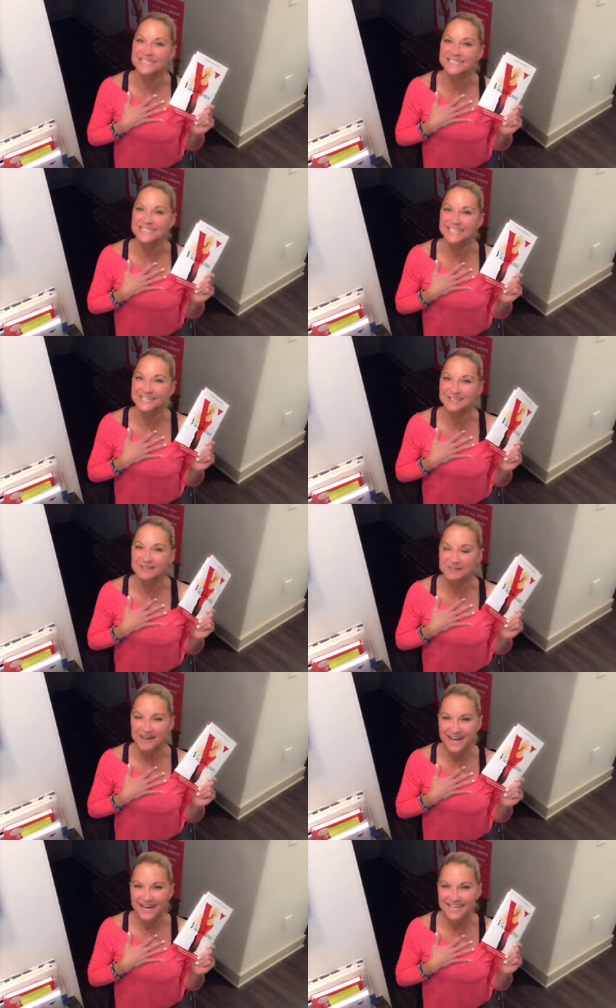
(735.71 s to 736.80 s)
seeing you
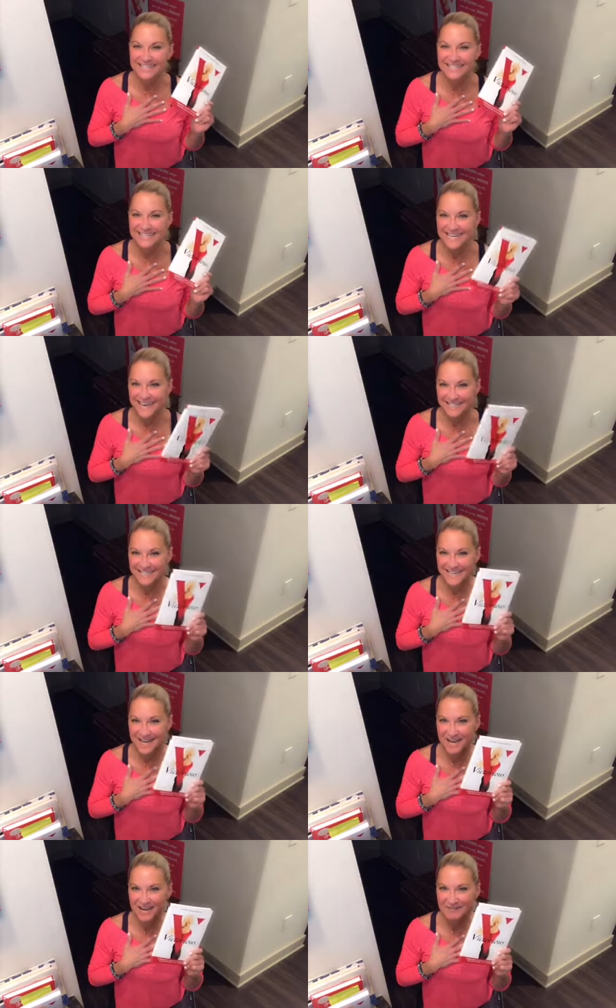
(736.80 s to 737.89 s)
guys next
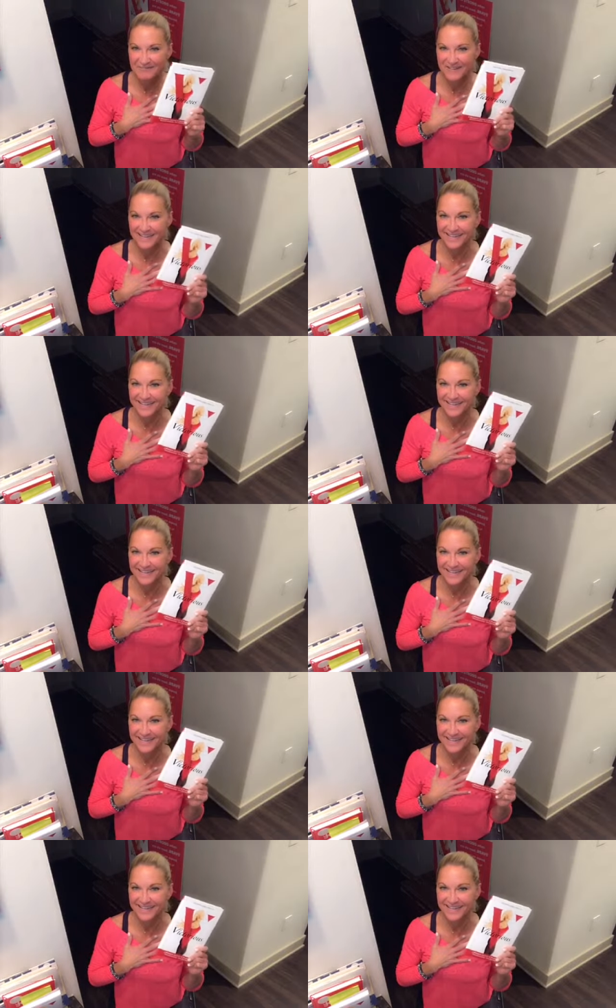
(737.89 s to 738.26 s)
time.